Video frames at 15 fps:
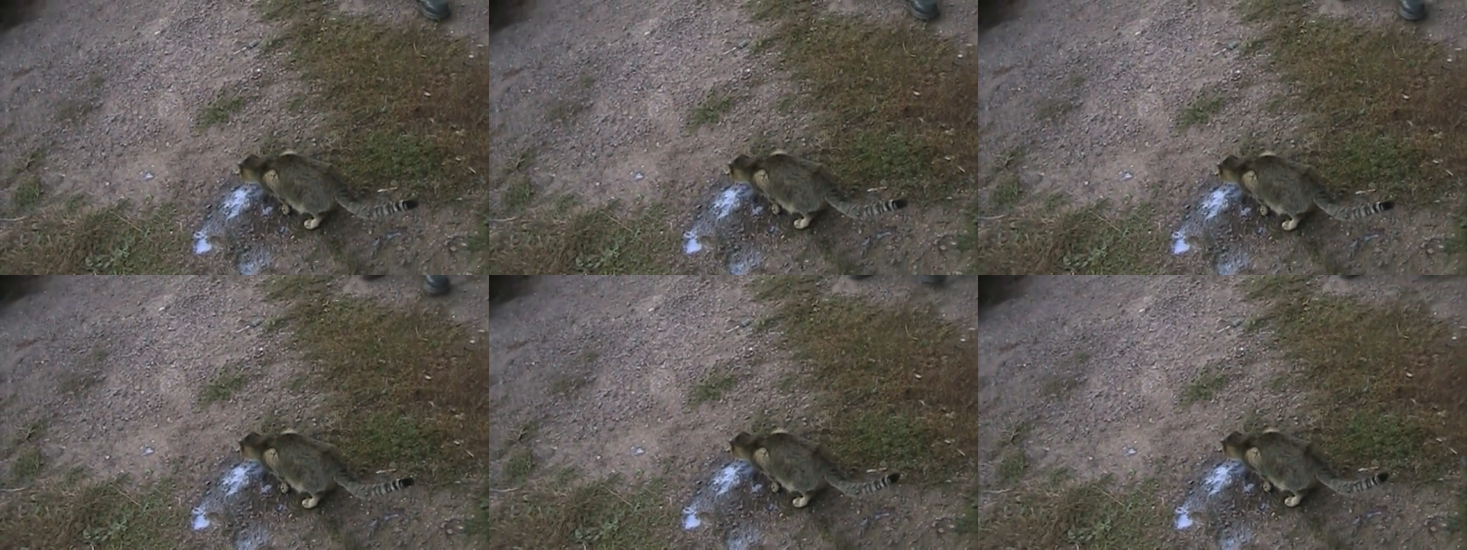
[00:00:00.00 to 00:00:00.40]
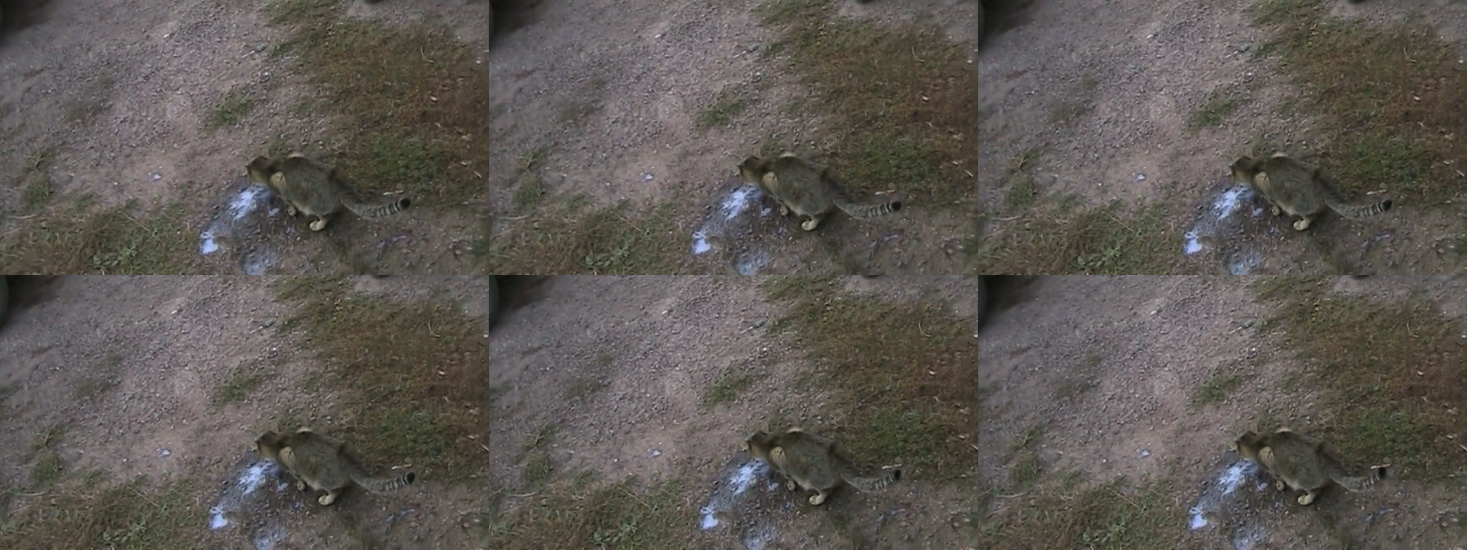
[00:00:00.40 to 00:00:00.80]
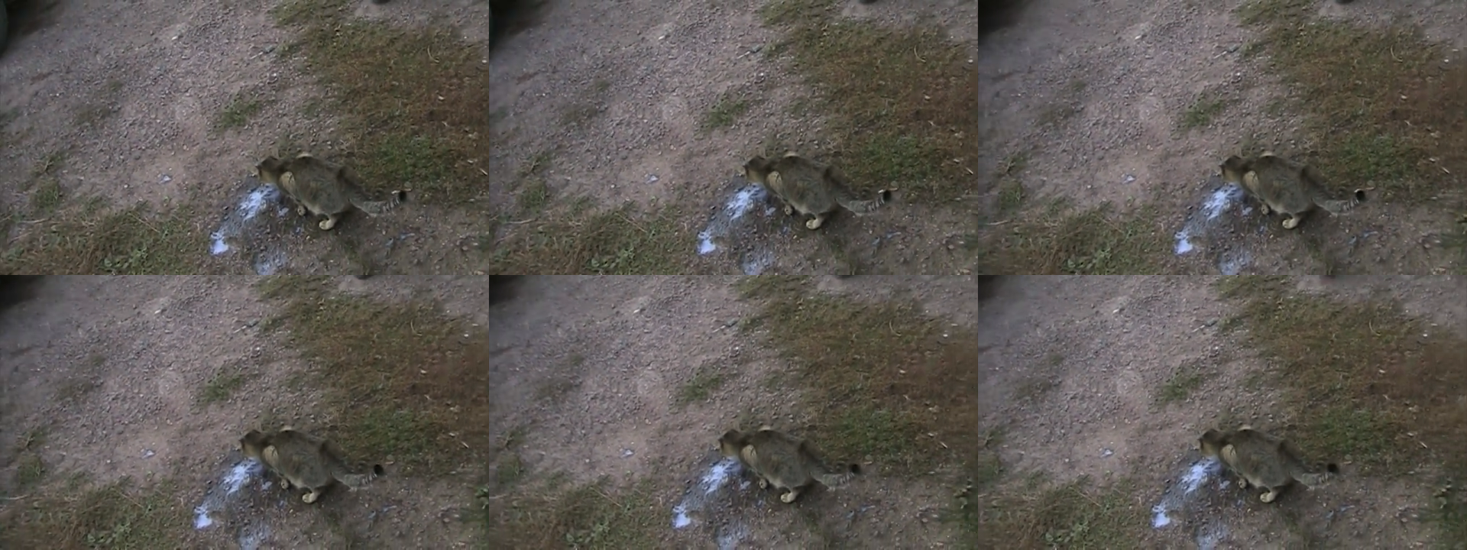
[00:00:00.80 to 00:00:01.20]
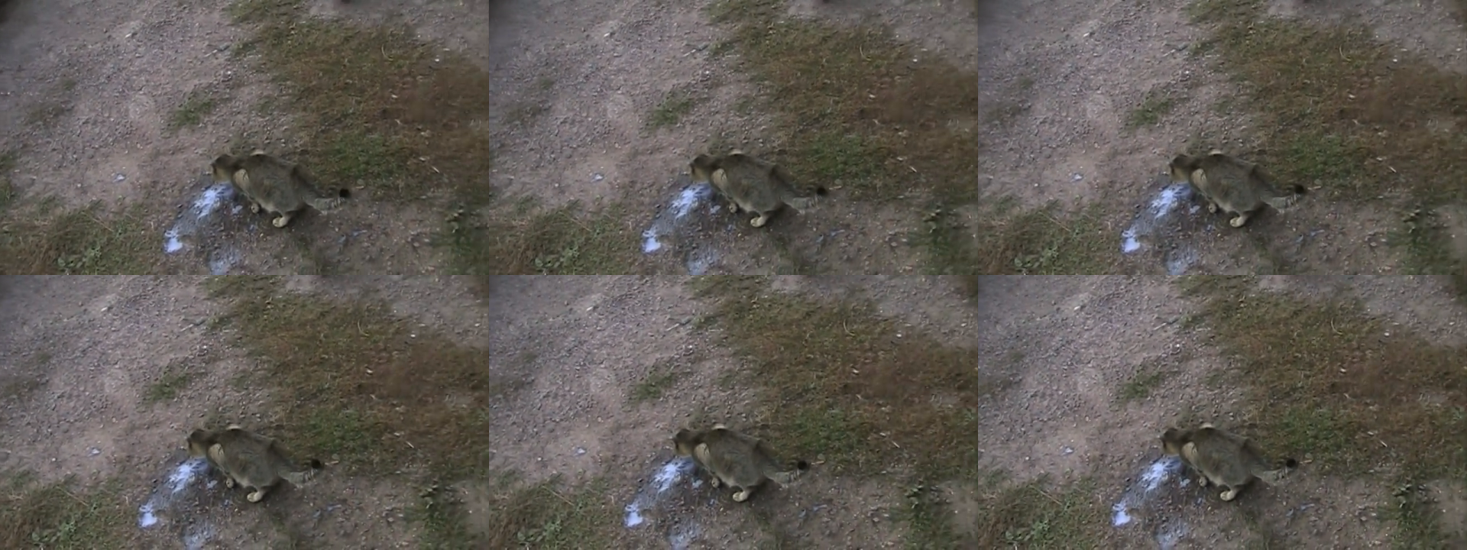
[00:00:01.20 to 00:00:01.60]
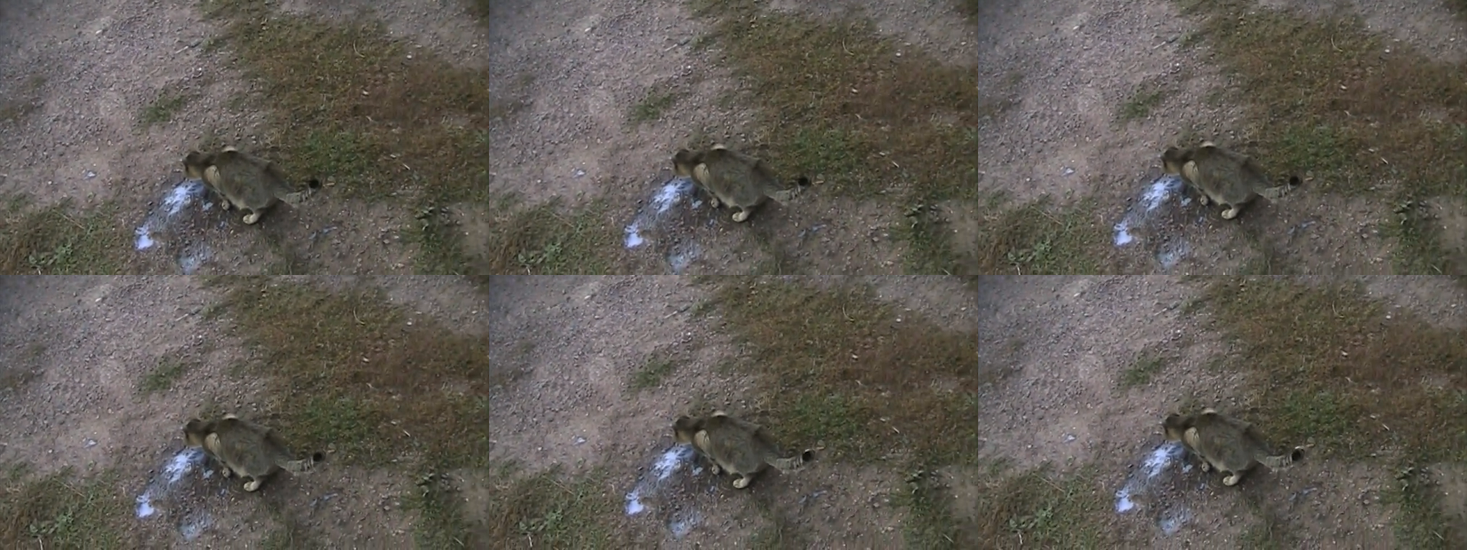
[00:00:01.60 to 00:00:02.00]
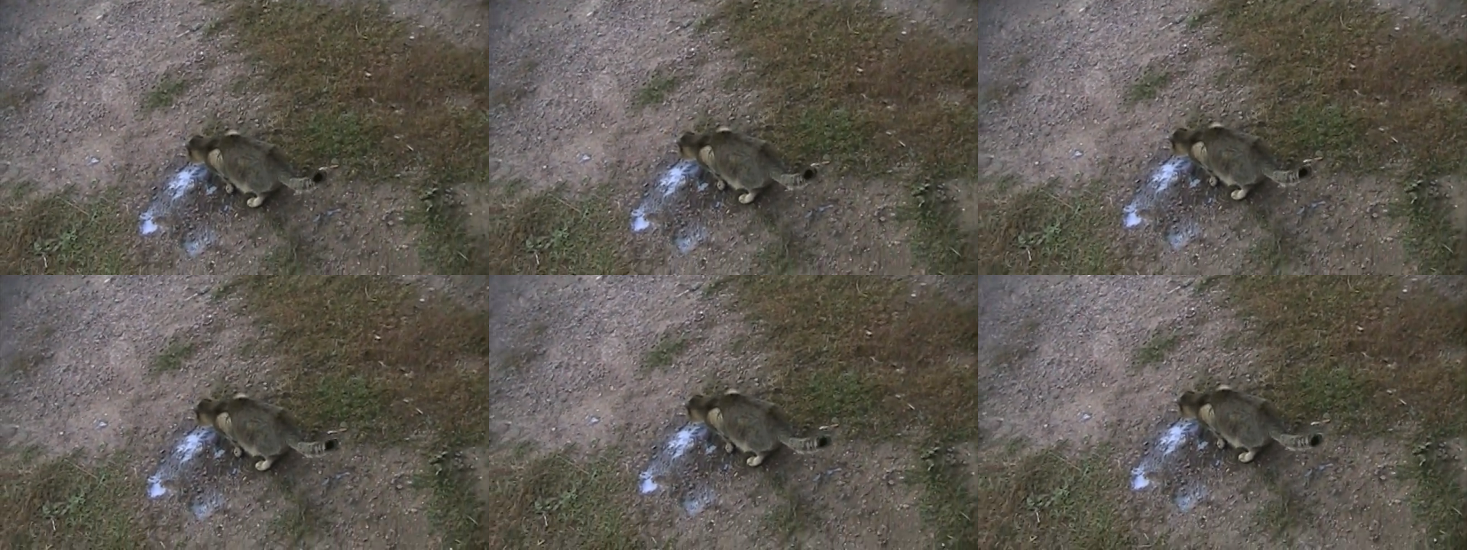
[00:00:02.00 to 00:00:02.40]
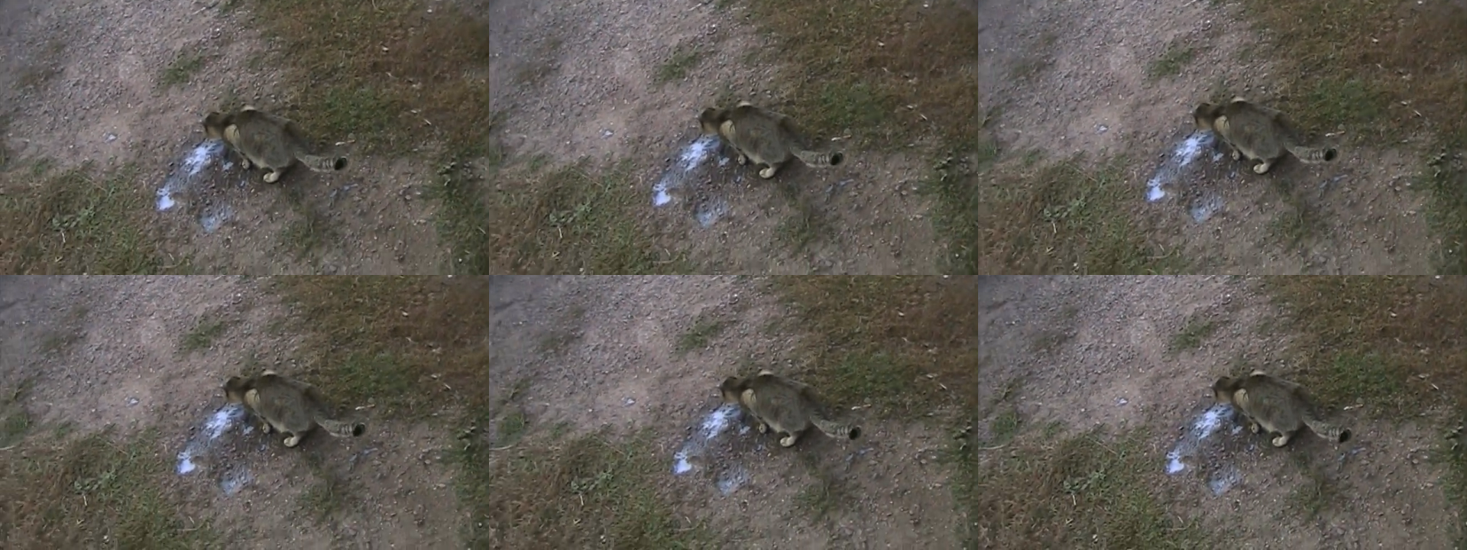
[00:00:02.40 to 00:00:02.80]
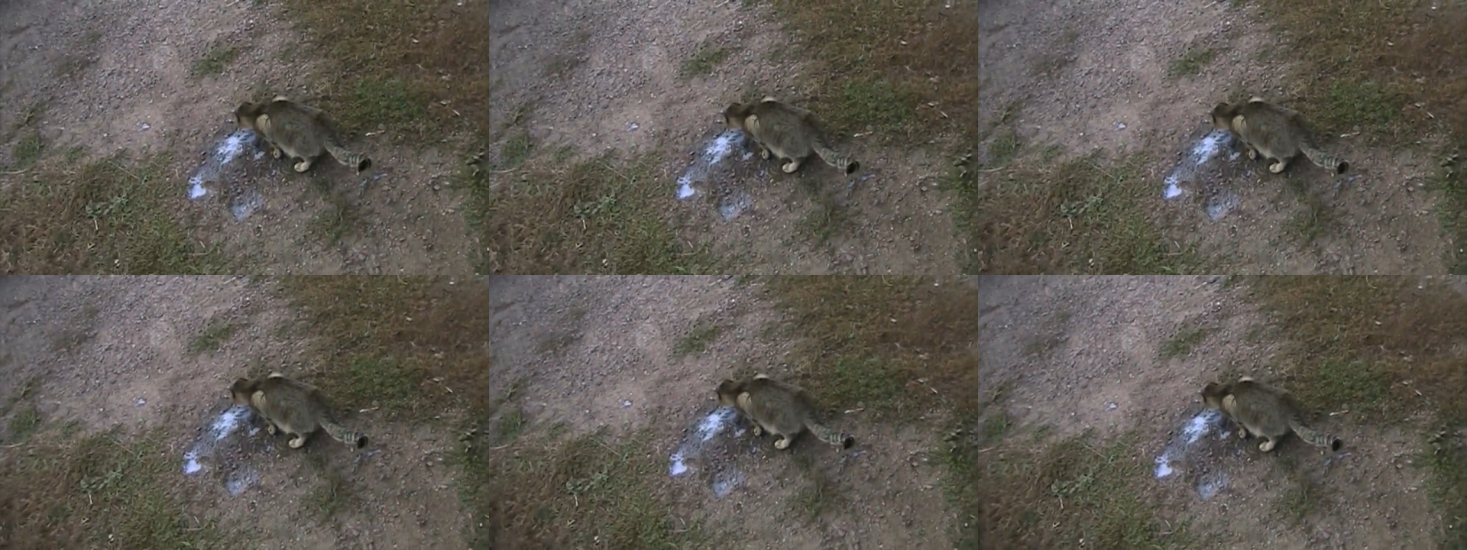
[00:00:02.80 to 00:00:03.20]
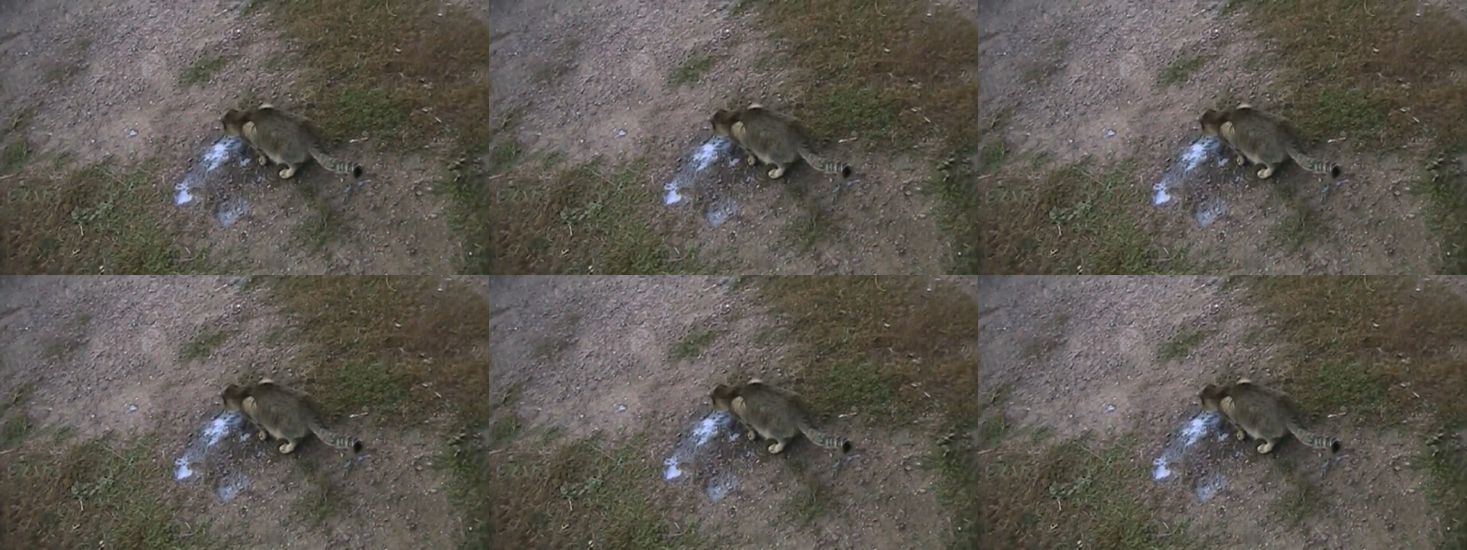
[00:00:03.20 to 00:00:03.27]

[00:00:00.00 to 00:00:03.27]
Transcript: No face is visible, so there are no lips to read.